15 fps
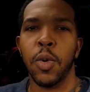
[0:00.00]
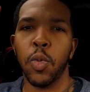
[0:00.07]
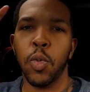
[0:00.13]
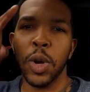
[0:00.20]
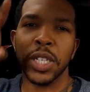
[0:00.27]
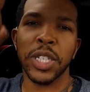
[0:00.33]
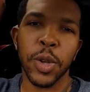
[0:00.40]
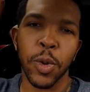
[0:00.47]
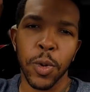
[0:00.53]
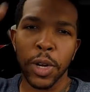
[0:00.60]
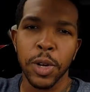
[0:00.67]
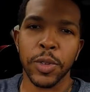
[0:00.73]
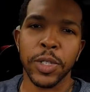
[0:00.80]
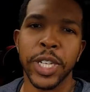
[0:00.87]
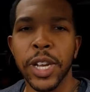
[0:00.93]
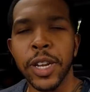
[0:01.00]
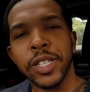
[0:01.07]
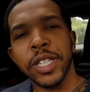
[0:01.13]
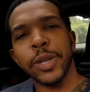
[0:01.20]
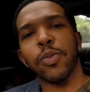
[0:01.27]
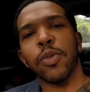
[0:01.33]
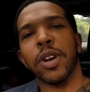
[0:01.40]
What's going on,
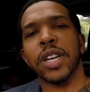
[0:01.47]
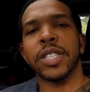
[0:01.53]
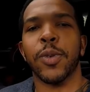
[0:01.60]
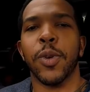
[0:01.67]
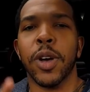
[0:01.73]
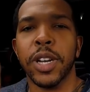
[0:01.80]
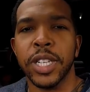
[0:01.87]
JRT Prod Squad?